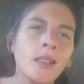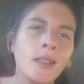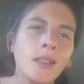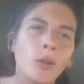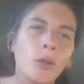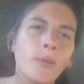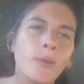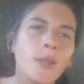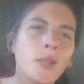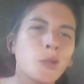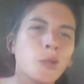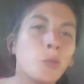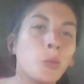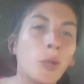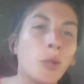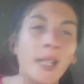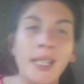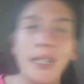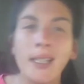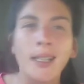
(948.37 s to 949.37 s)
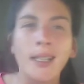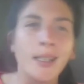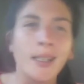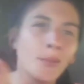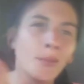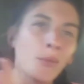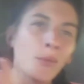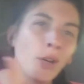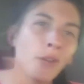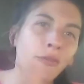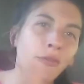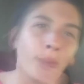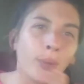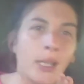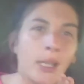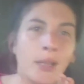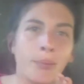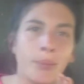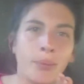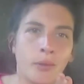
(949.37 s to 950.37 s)
almost weaning them off
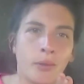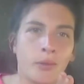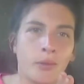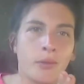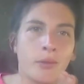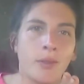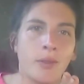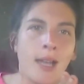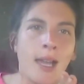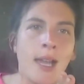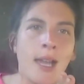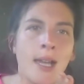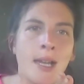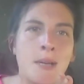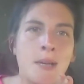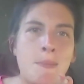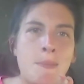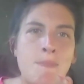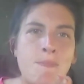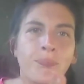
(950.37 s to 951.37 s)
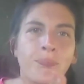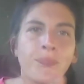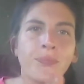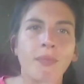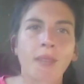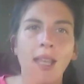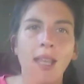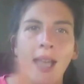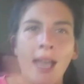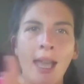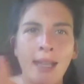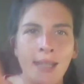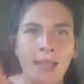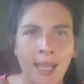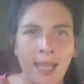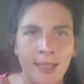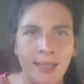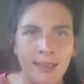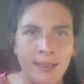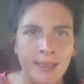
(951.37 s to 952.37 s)
people um, and,
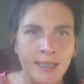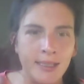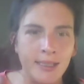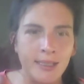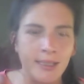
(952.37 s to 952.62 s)
and